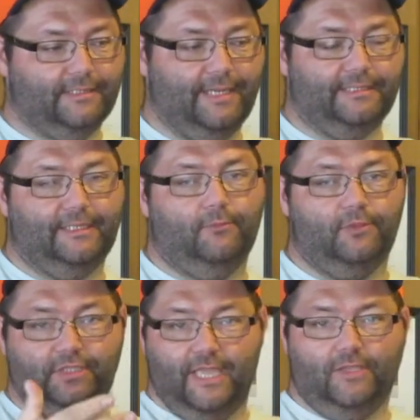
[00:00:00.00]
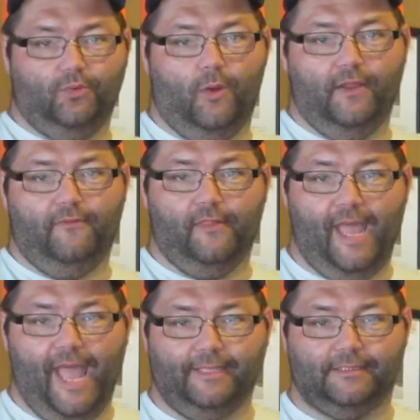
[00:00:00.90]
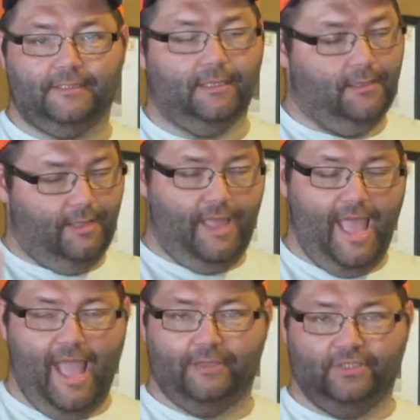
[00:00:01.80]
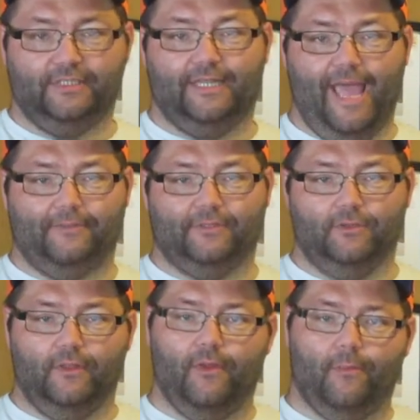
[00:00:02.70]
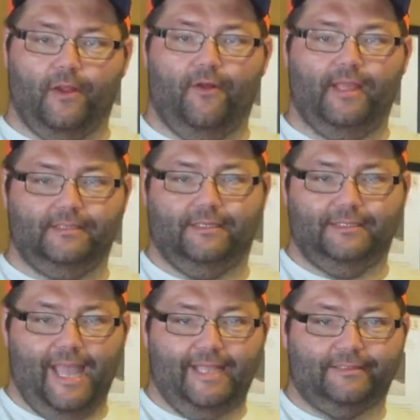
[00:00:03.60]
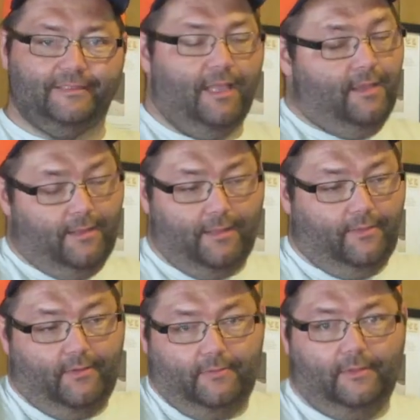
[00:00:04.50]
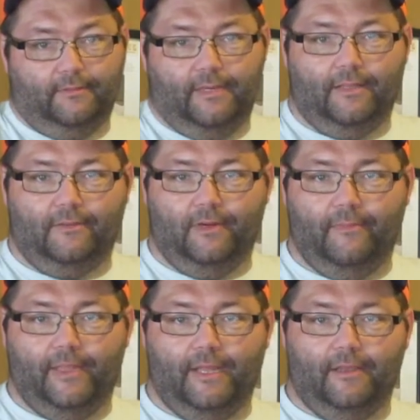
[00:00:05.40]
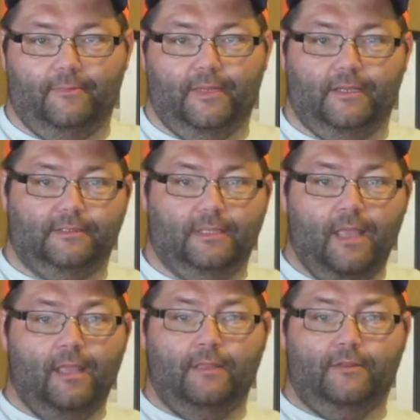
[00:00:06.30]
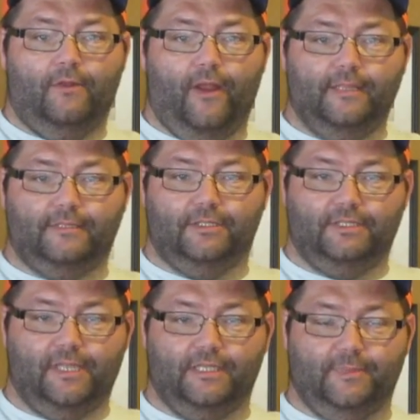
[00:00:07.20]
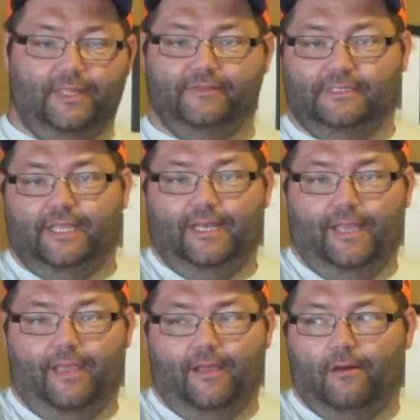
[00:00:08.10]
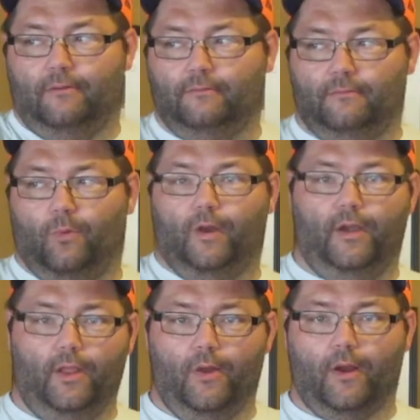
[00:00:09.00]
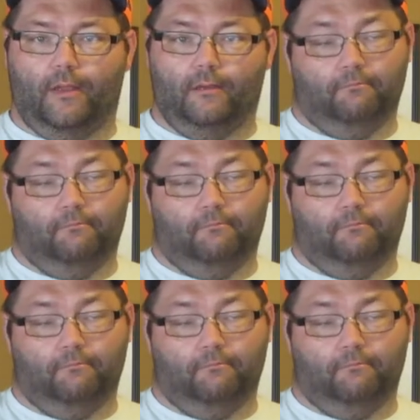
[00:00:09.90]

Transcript: And I said, would you take 20 for the hats? She said, absolutely. They were my grandson's hats. I thought, well, they're not doing him any good because the grandson, she tells me, lives in San Diego. We're in New York.